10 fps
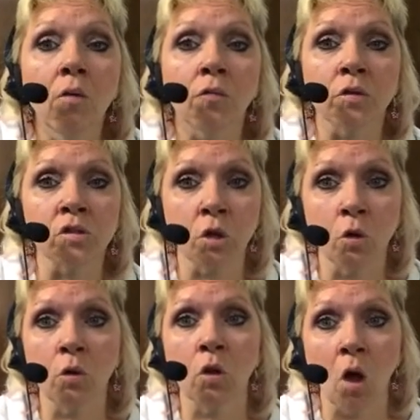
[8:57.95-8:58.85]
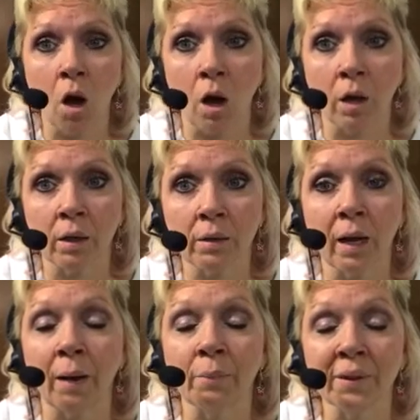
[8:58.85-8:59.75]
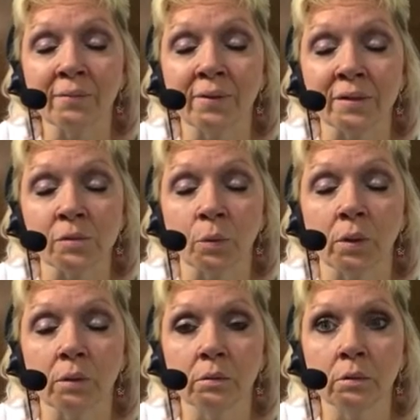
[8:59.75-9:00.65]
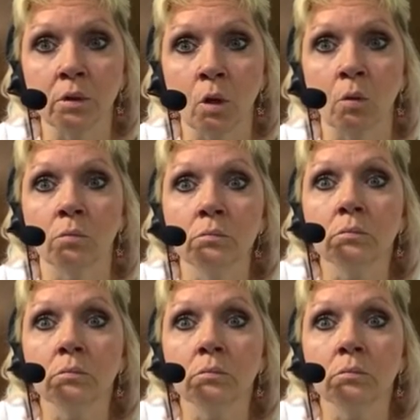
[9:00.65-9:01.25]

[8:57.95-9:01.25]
for so long i believe that's what you know